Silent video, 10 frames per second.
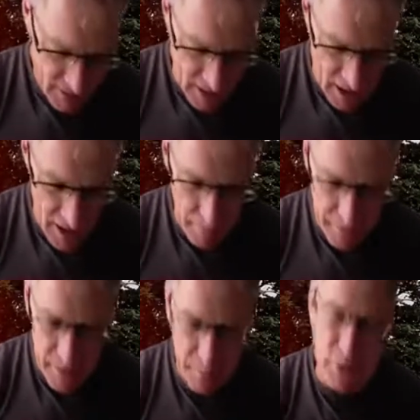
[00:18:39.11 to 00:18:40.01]

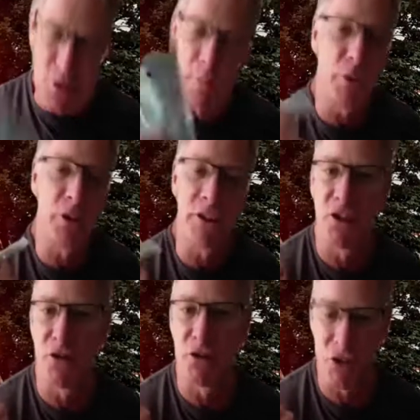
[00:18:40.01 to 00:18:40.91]
But you can put this
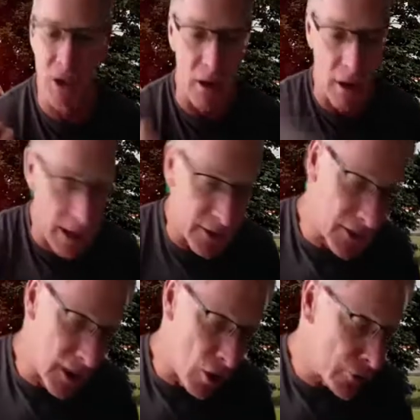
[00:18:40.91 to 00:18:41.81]
on your tongue, and
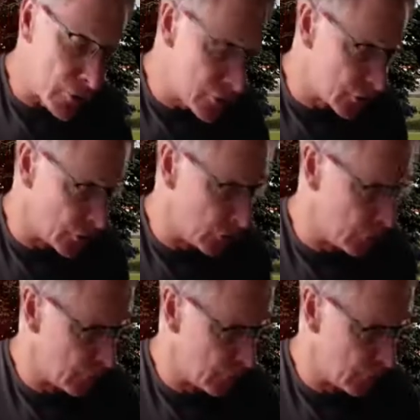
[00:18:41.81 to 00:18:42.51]
also,